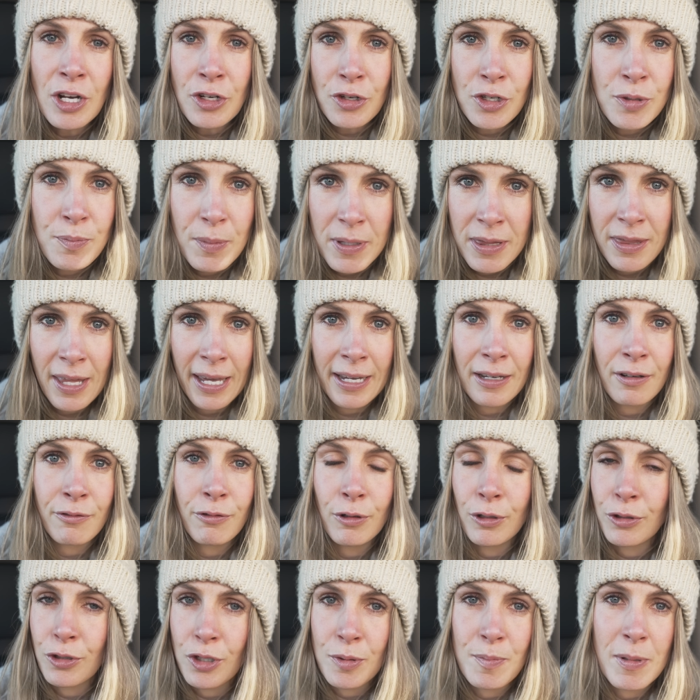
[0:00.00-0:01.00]
Just be
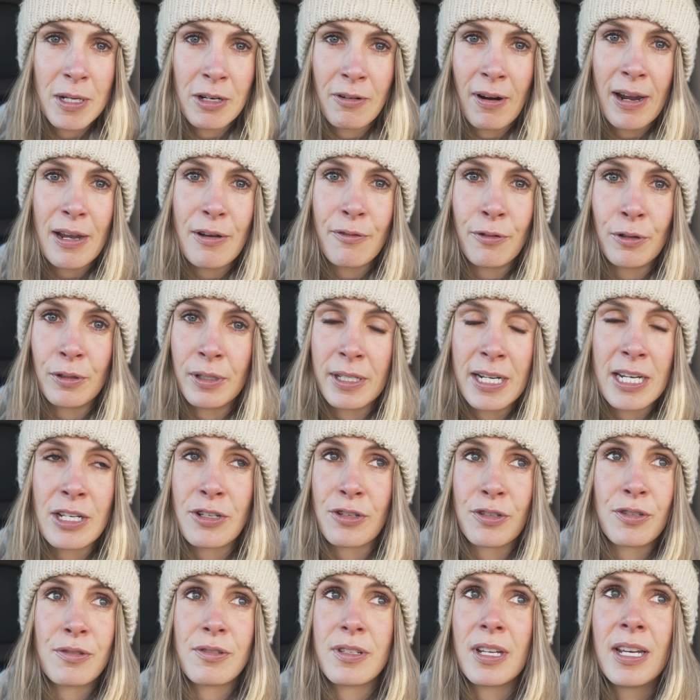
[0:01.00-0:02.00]
thankful, just be grateful. And it
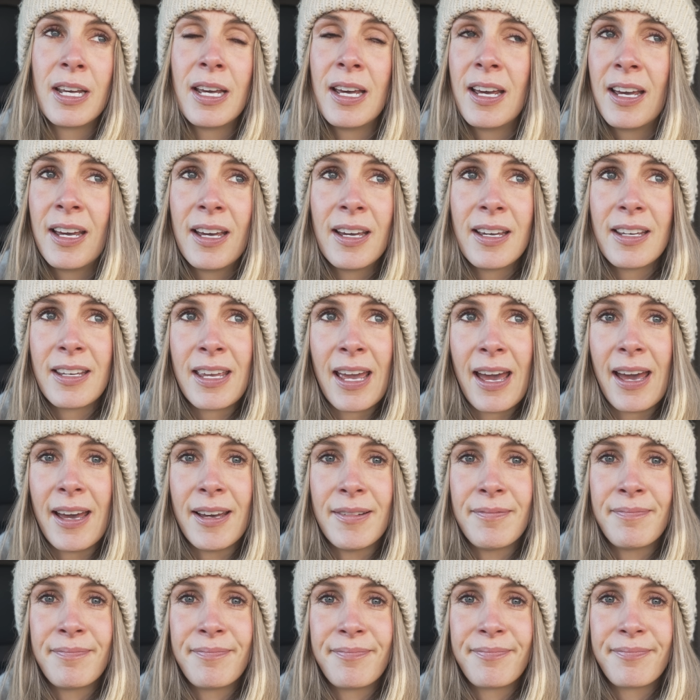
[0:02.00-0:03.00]
just, yeah.